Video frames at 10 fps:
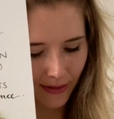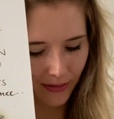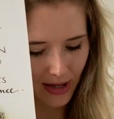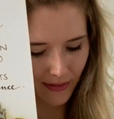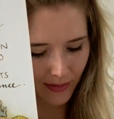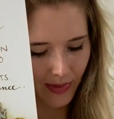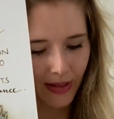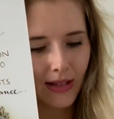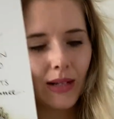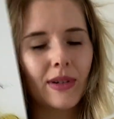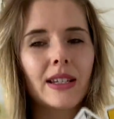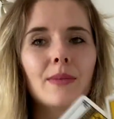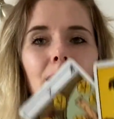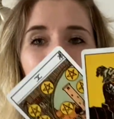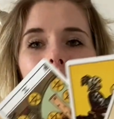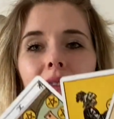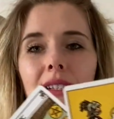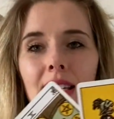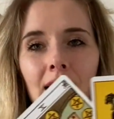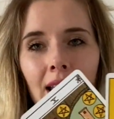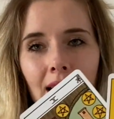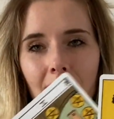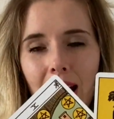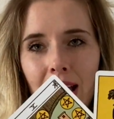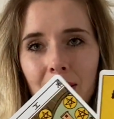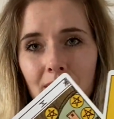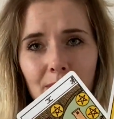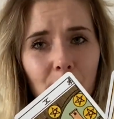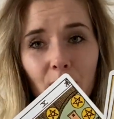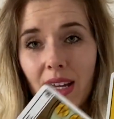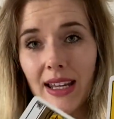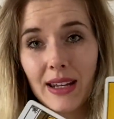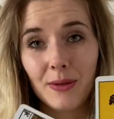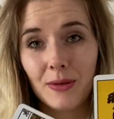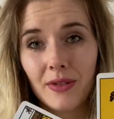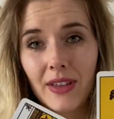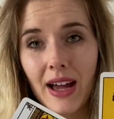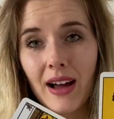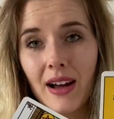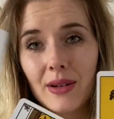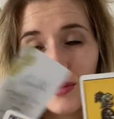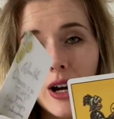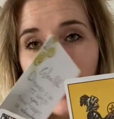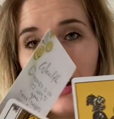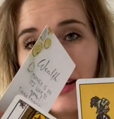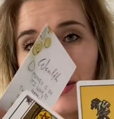free from those limiting beliefs and putting in all of that hard work,